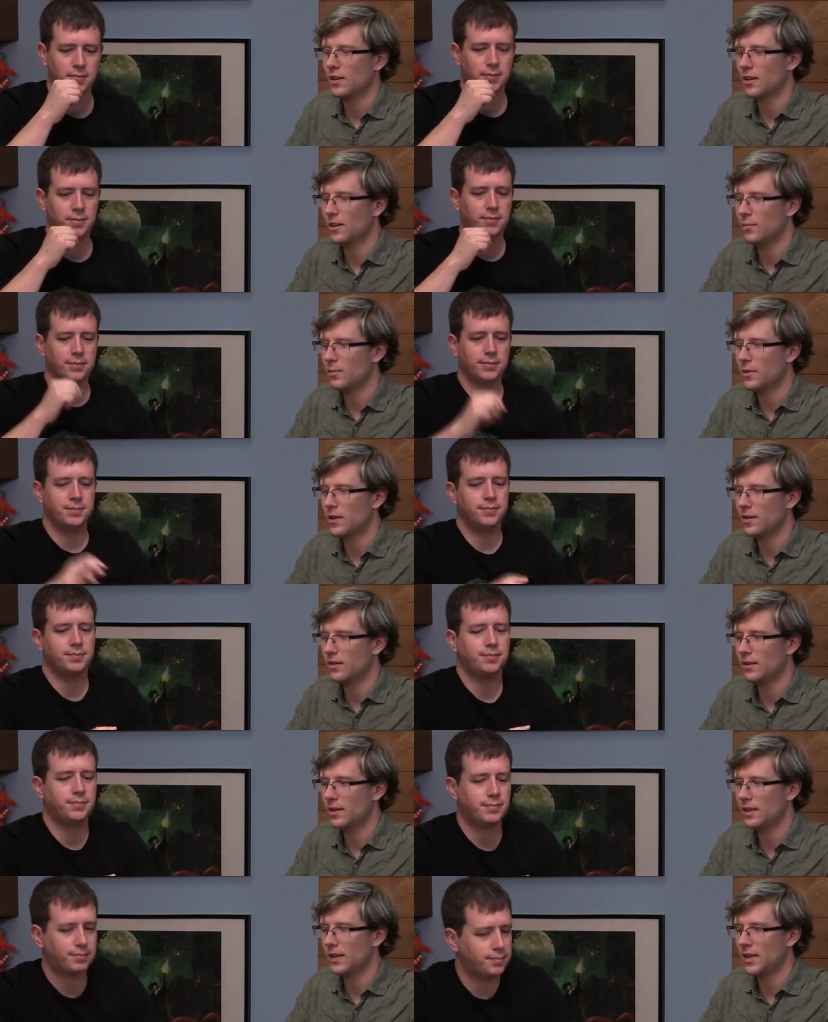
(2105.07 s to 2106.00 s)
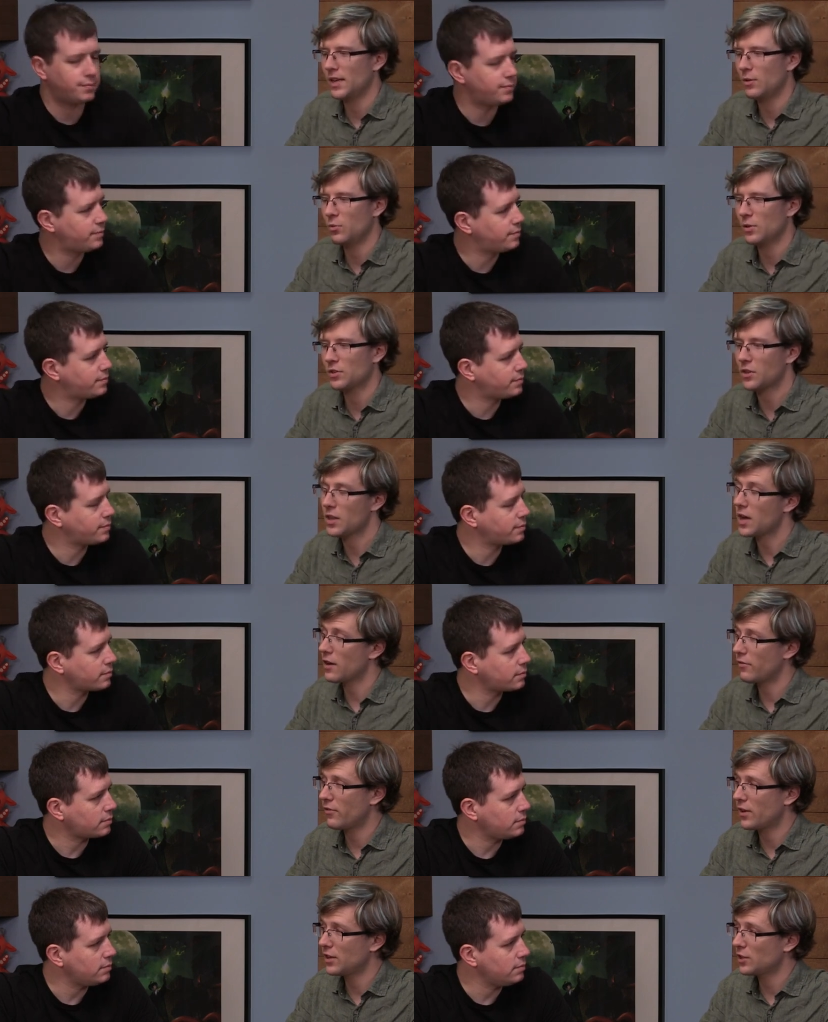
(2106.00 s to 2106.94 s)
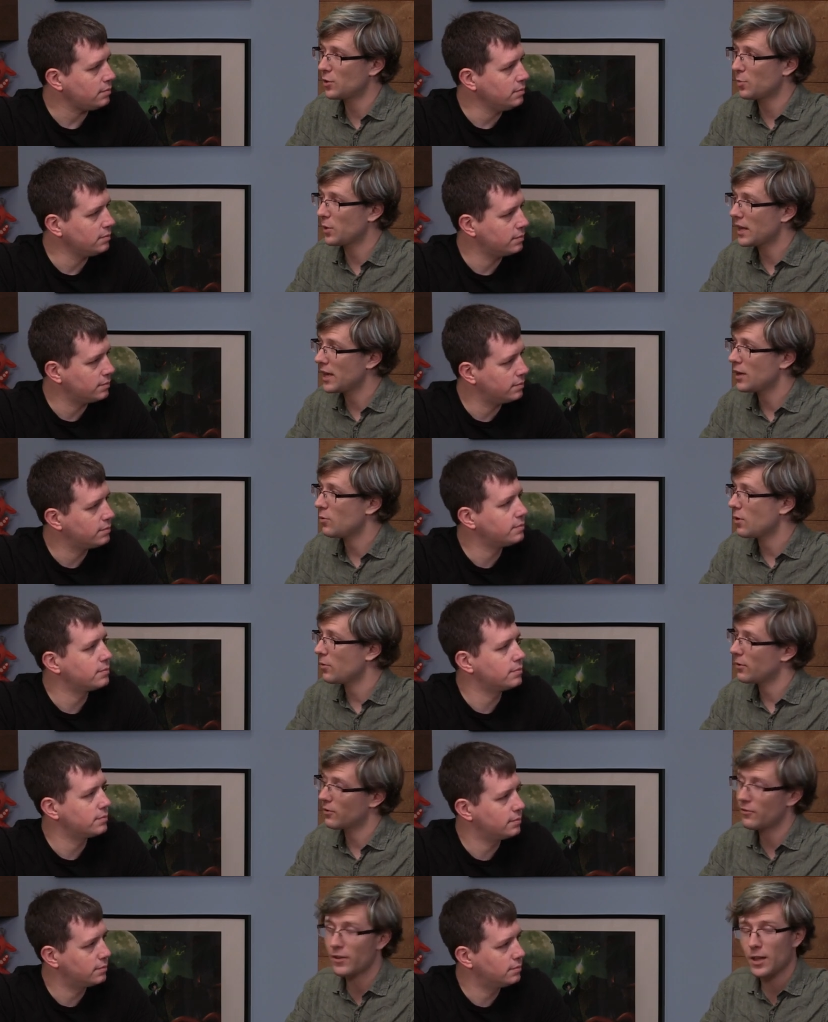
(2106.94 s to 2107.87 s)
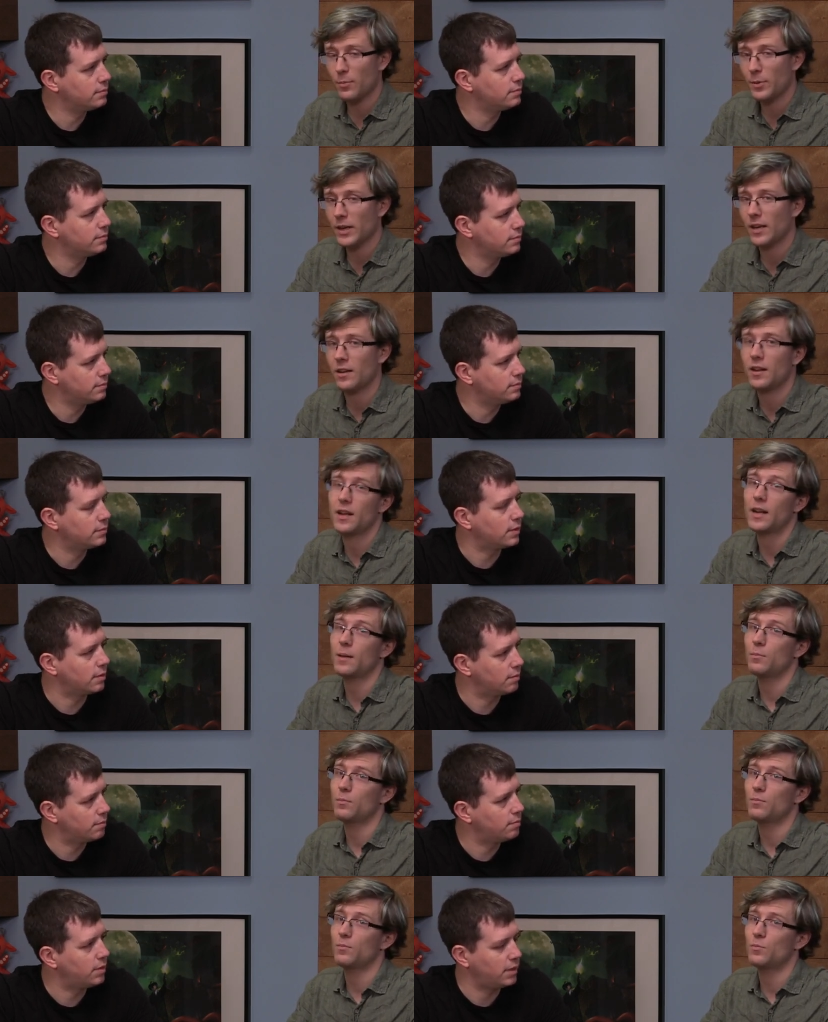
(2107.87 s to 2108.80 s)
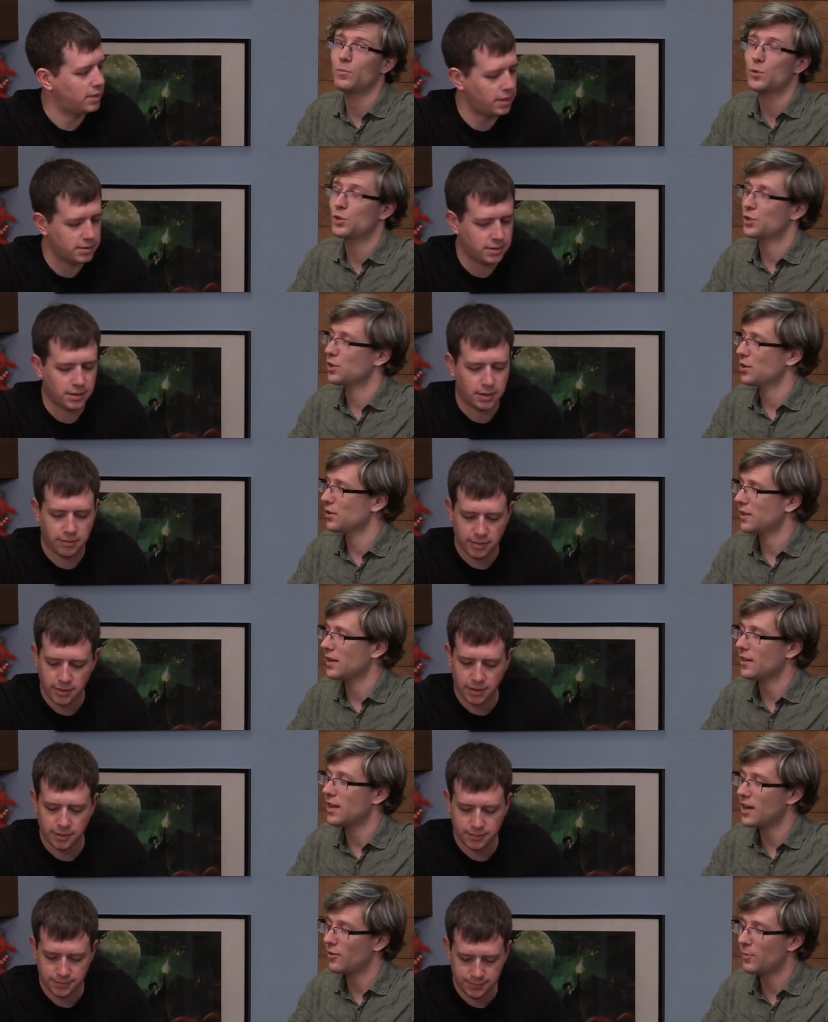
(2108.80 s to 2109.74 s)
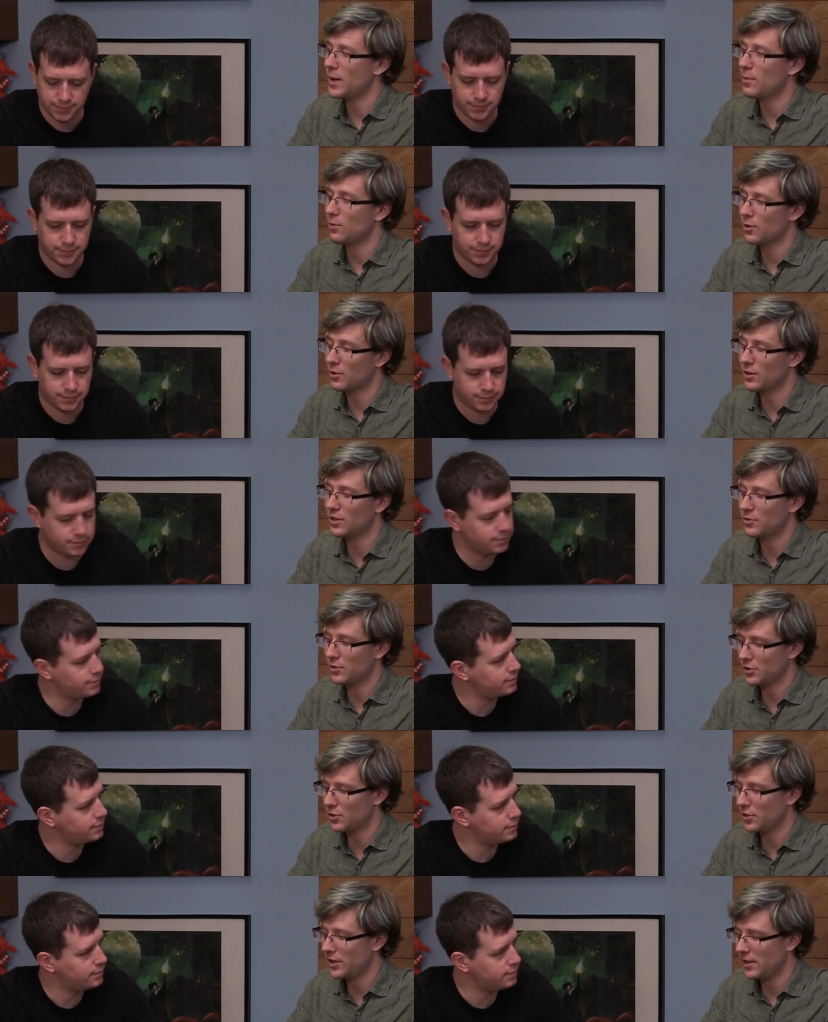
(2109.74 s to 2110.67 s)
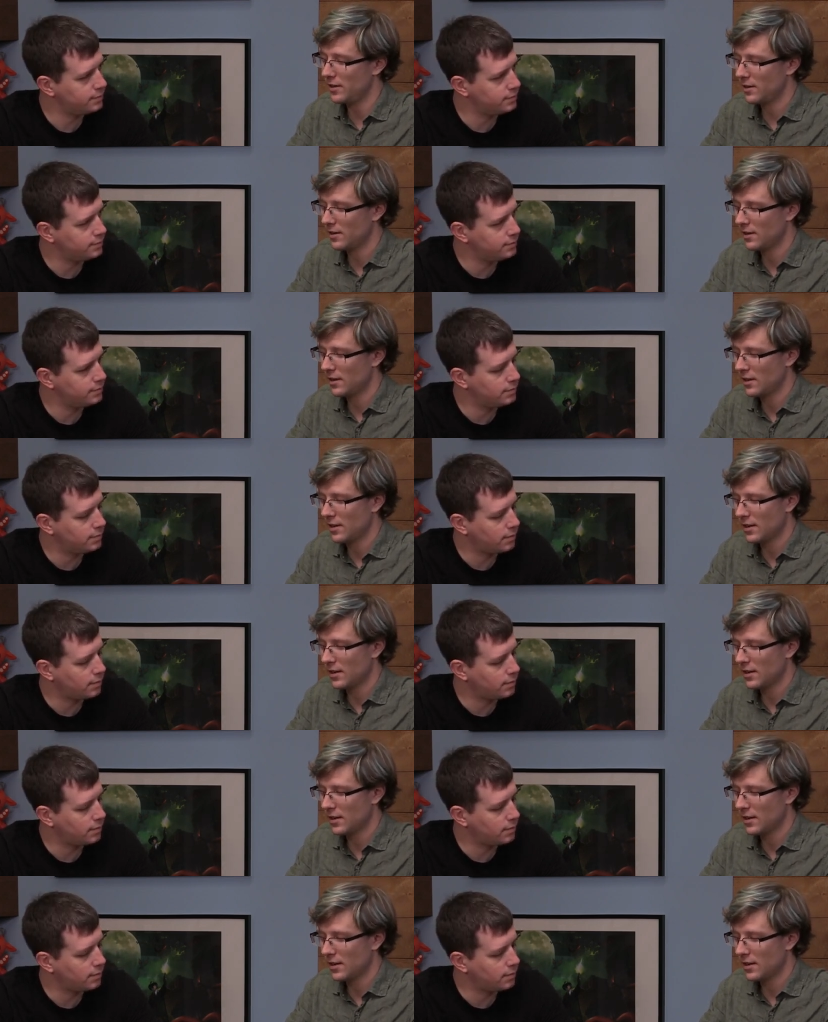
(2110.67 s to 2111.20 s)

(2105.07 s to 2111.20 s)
Speaker 1: Um, it was a lot of fun to play while we were developing it, and I'm sure that a lot of people are going to enjoy it.